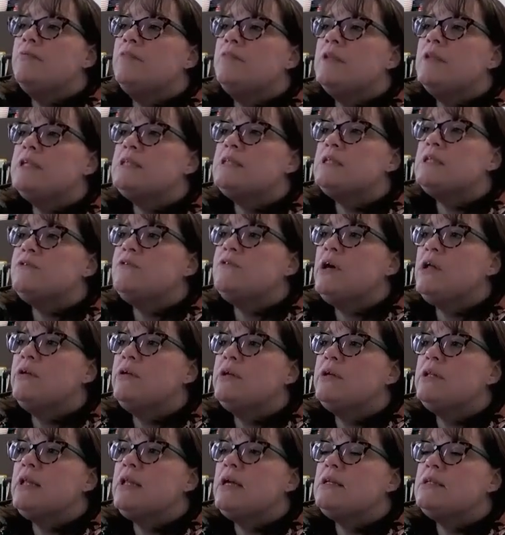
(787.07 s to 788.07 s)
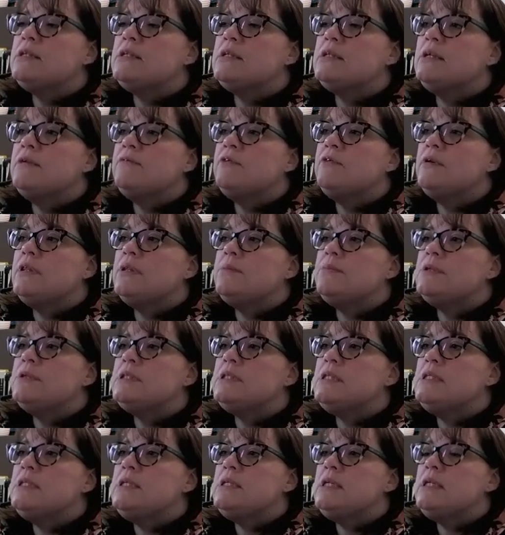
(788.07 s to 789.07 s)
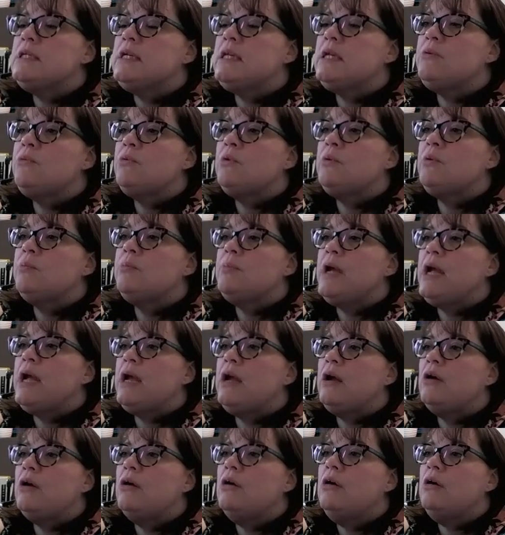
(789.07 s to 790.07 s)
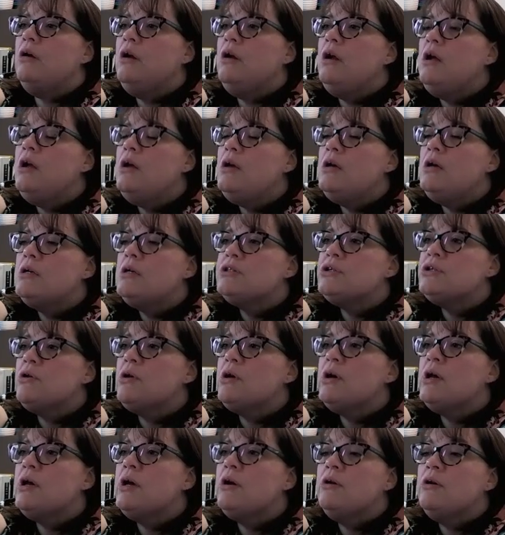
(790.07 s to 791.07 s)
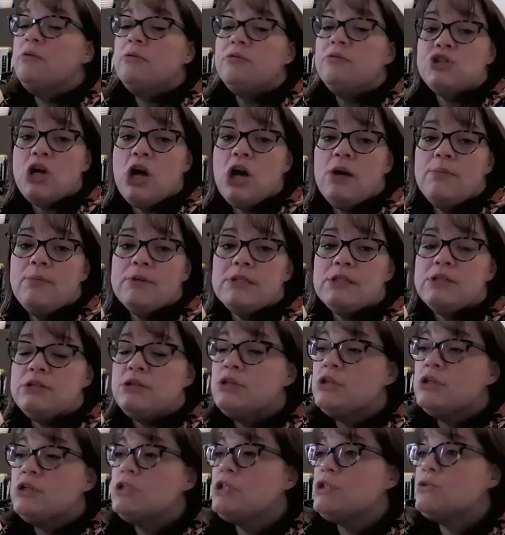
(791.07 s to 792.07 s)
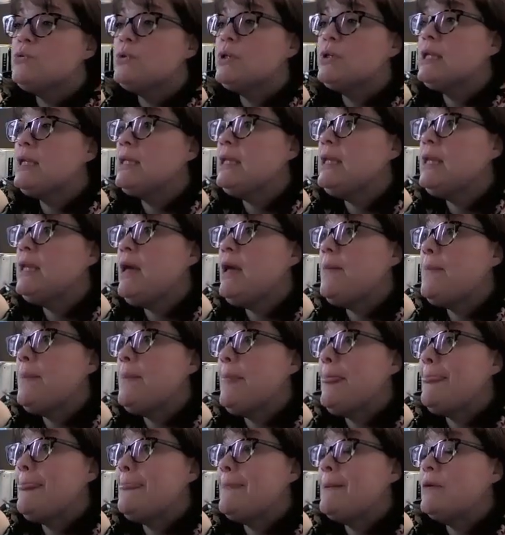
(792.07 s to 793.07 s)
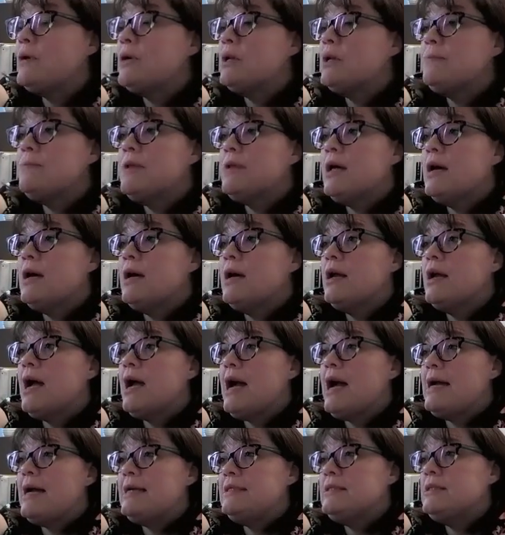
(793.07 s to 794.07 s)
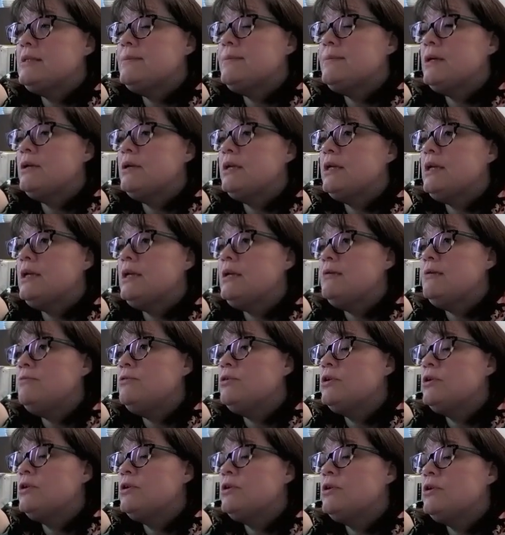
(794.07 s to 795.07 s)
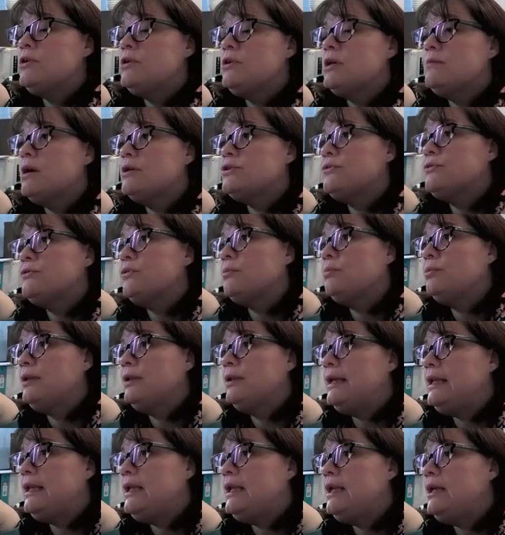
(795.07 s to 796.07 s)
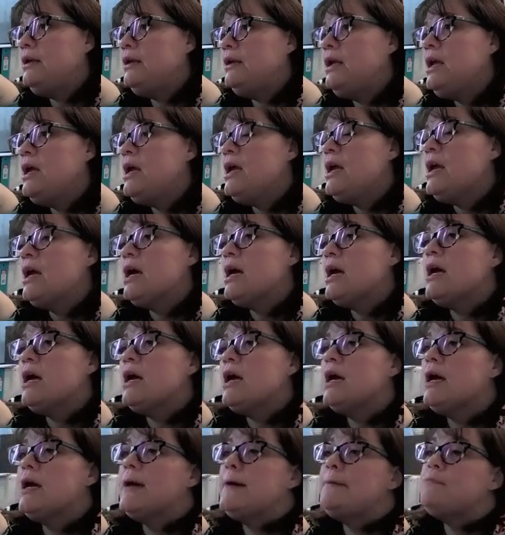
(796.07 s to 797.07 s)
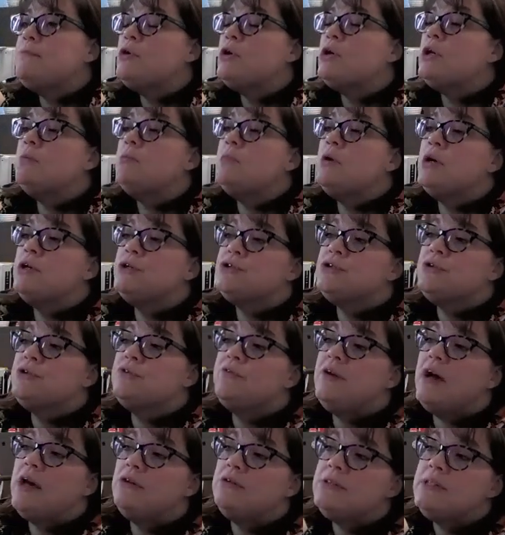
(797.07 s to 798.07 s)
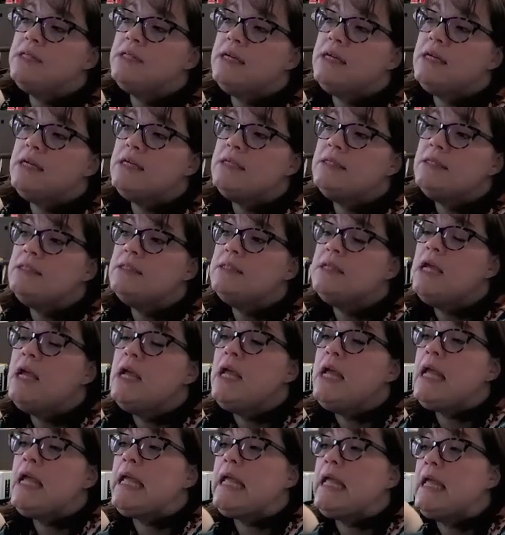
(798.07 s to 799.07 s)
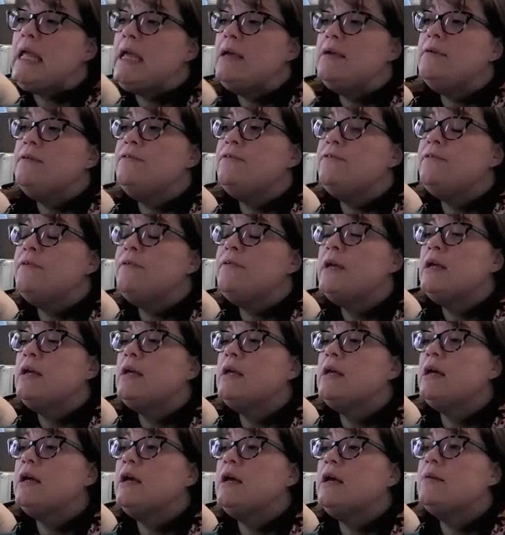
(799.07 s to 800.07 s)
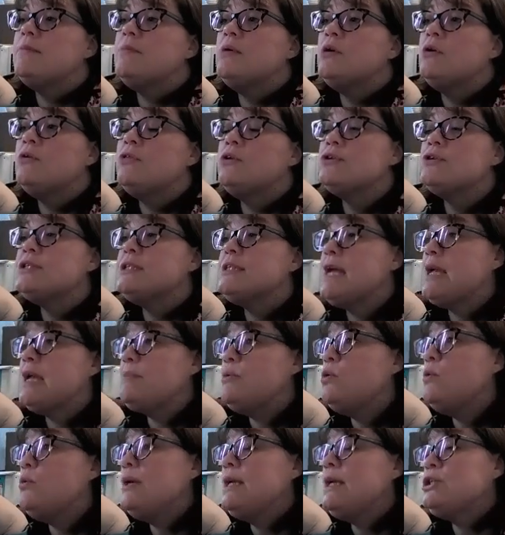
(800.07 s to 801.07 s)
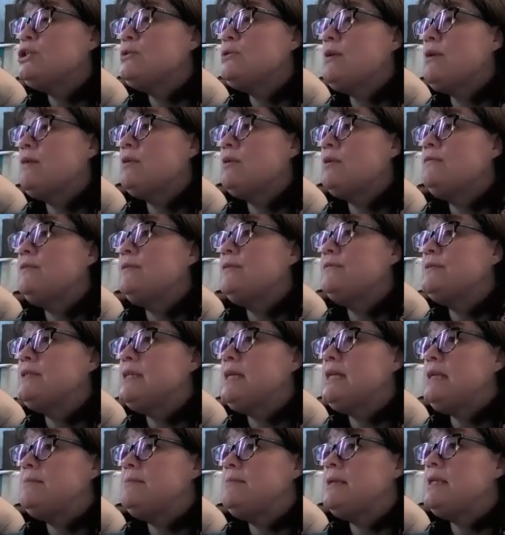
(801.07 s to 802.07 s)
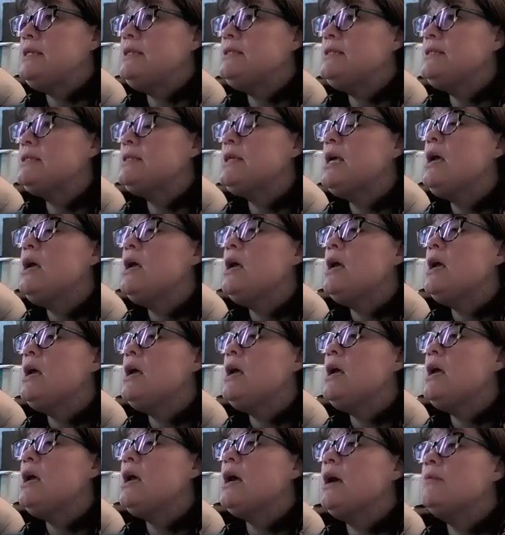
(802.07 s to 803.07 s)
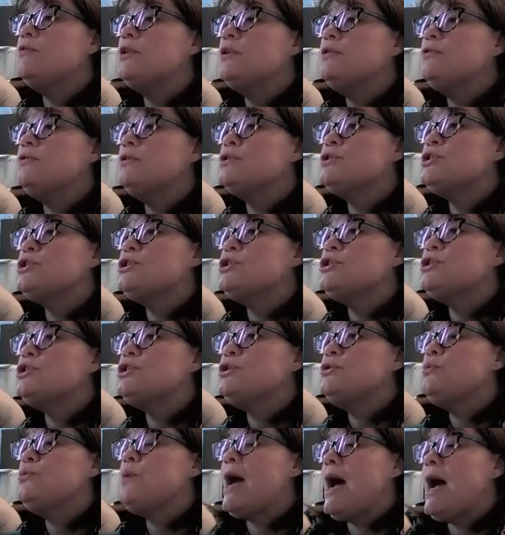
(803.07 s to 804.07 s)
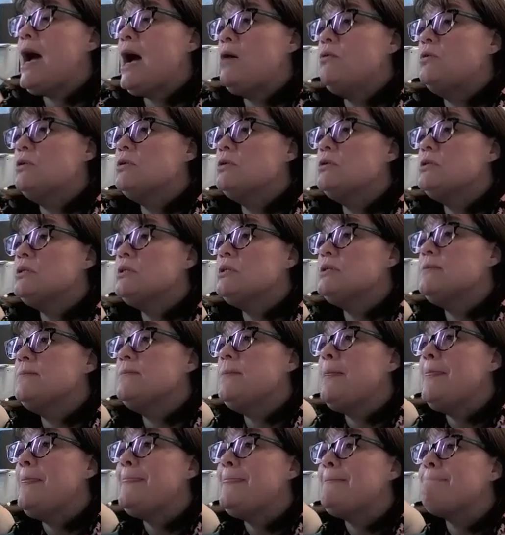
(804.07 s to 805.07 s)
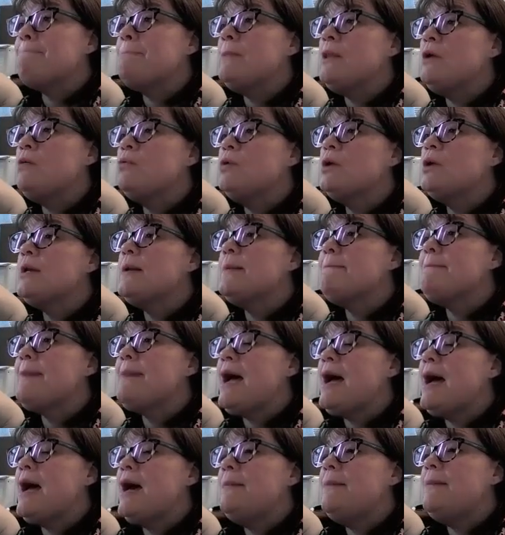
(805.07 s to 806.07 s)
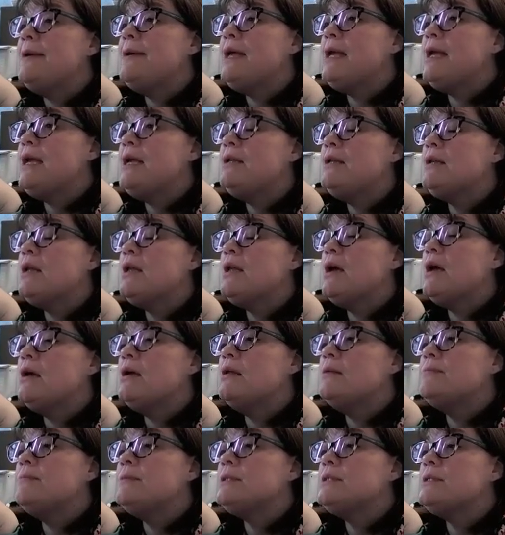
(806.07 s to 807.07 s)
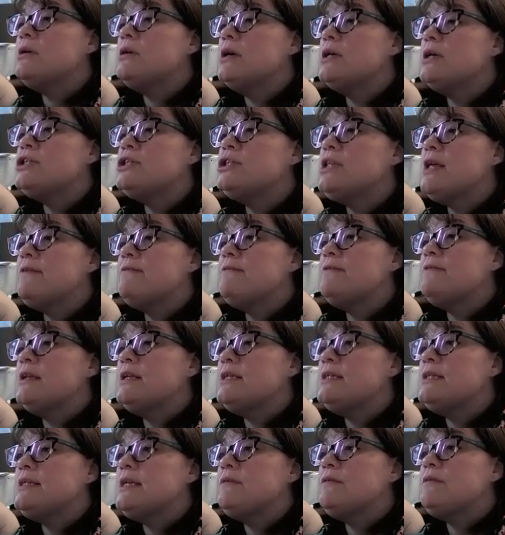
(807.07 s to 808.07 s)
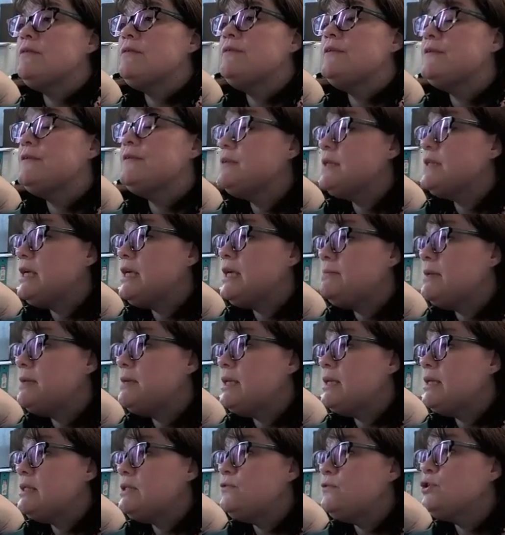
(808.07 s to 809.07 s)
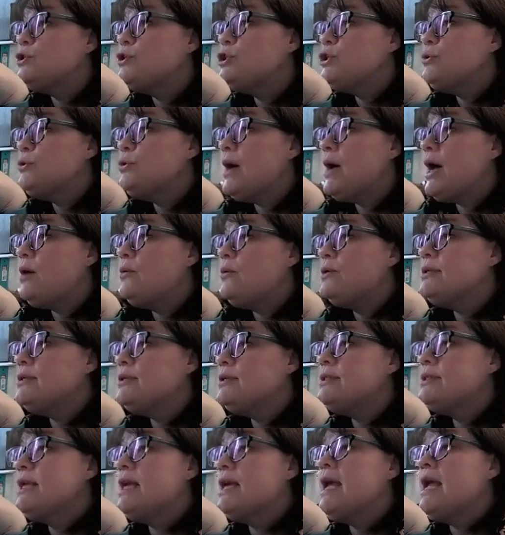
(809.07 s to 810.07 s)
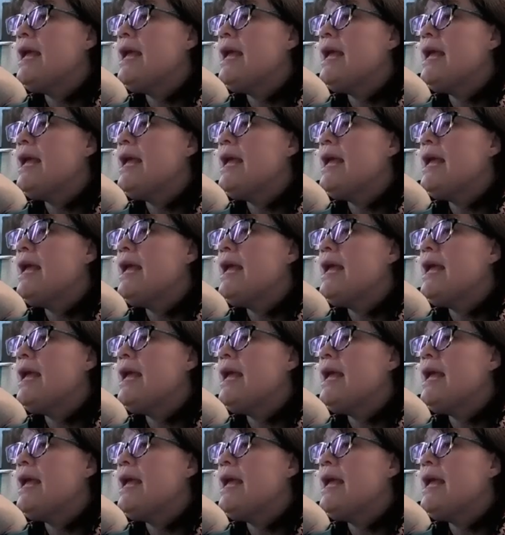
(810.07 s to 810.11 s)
This is following that delivery of the placenta and any repair. So our job as the nurse is we're going to clean up. We're going to apply ice to the perineum. We're going to monitor for bleeding. We're going to monitor vital signs. If they're stable, we can do every 15 minutes for the first 2 hours. We're going to palpate and massage that fundus every 15 minutes for 2 hours.